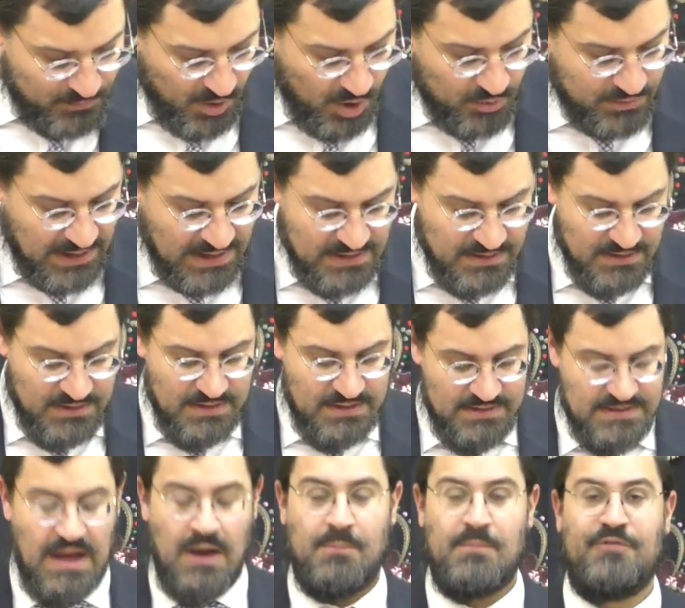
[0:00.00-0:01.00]
Okay,
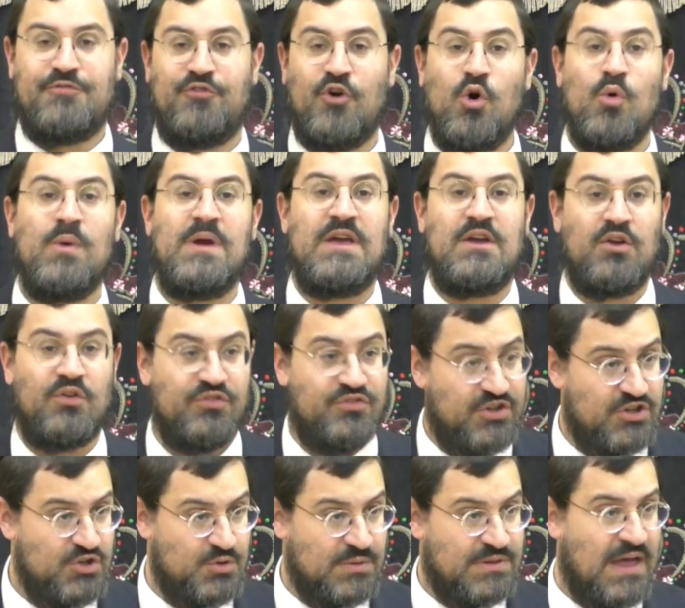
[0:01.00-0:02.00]
now before we
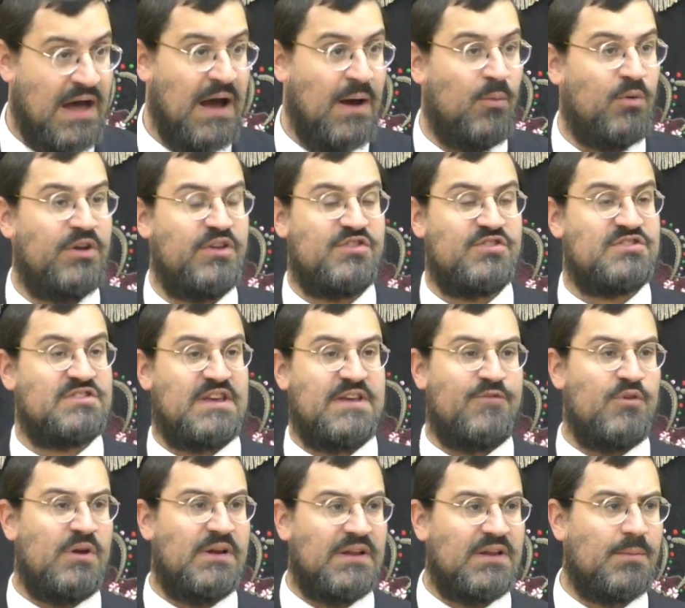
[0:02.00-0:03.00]
continue with that, I want to just
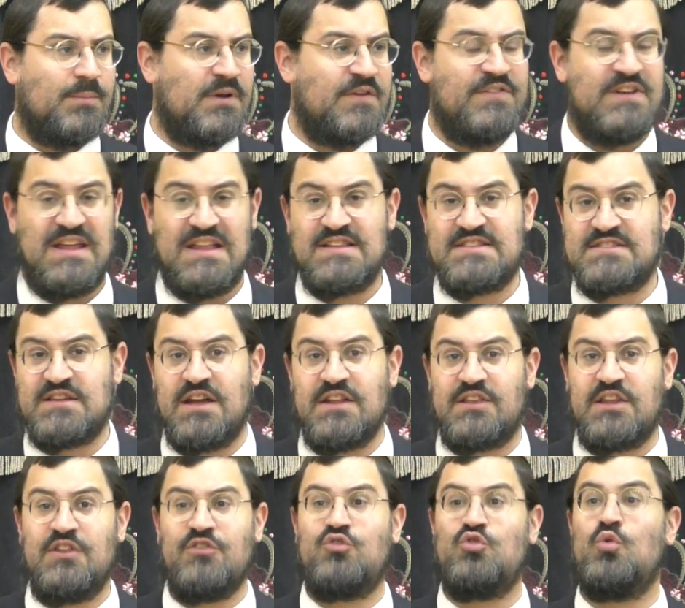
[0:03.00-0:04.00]
give you a little bit of an
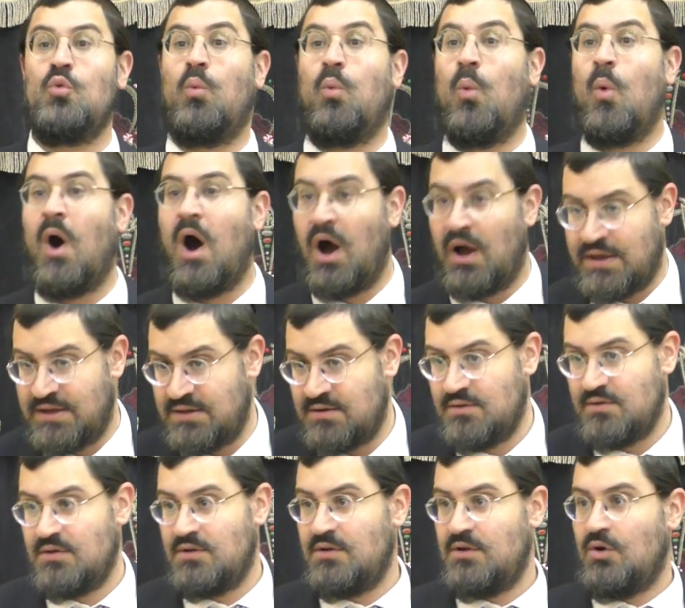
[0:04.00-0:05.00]
insight into why.
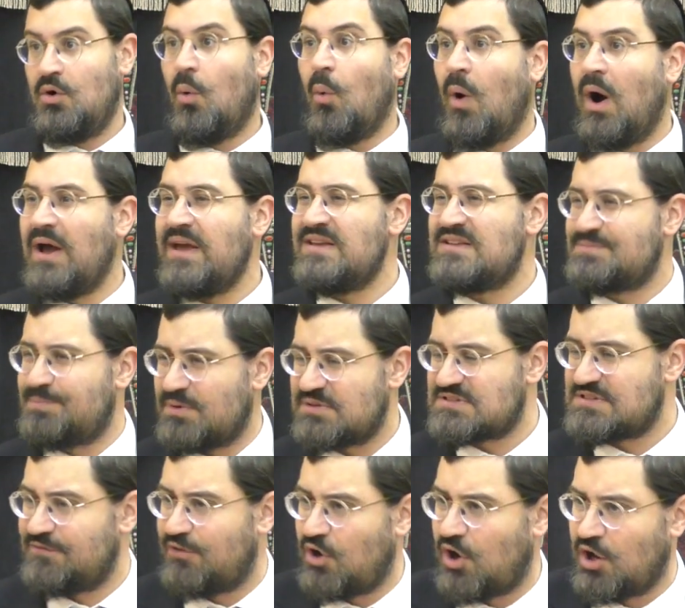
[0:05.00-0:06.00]
Why is
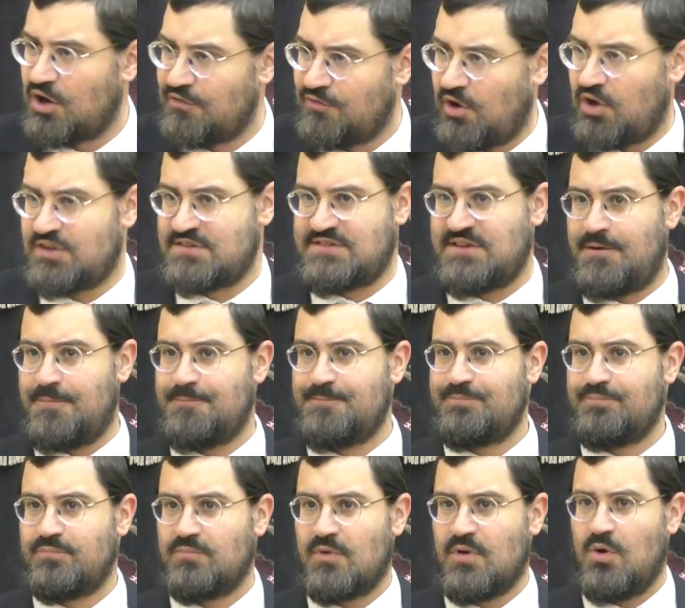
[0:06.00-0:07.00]
Basar B'Chalav Asa?
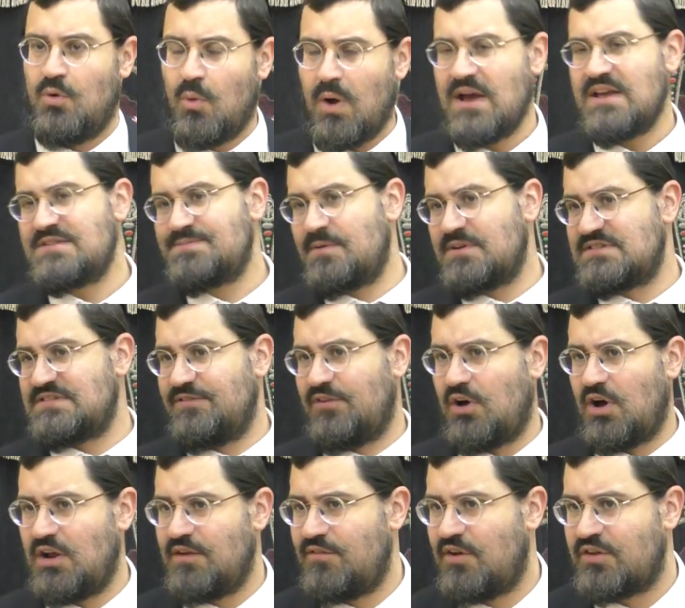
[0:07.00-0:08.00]
Why is Basar
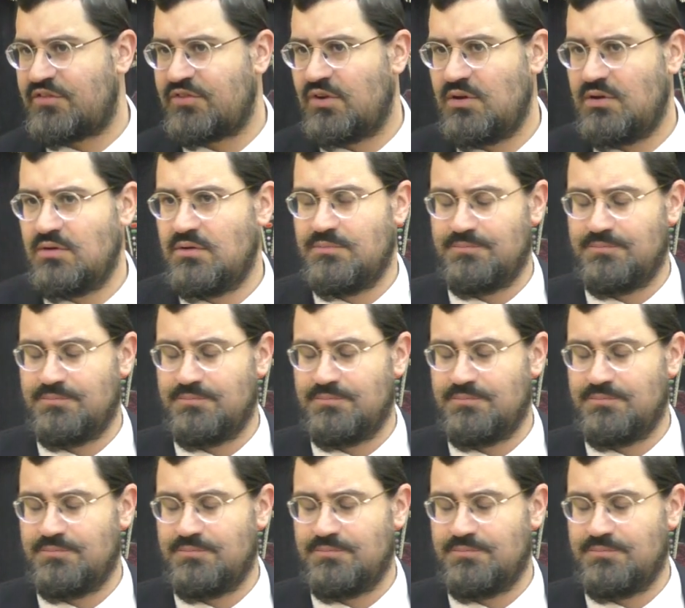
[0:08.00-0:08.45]
B'Chalav Asa?